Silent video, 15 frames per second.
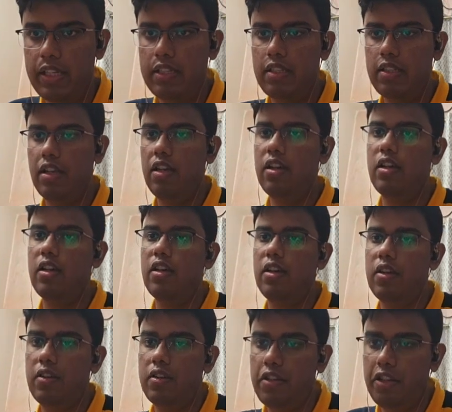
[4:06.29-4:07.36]

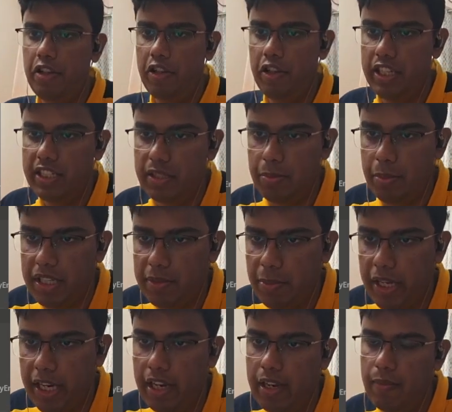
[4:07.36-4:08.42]
he just spins my
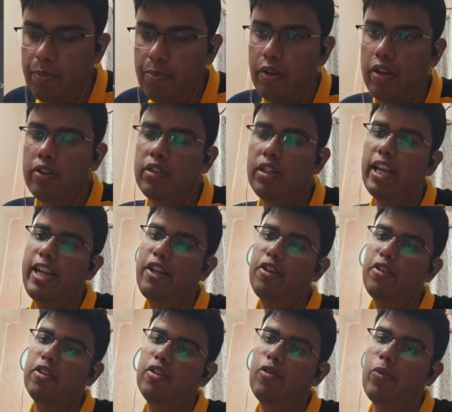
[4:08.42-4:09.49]
knight to
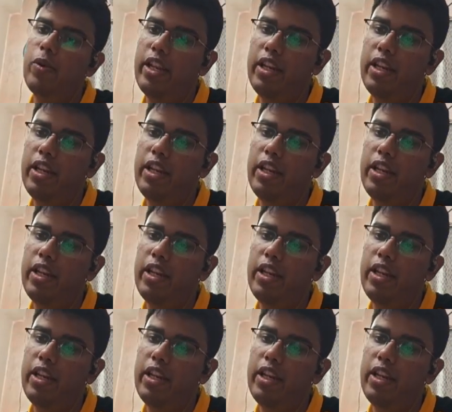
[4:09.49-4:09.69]
the queen.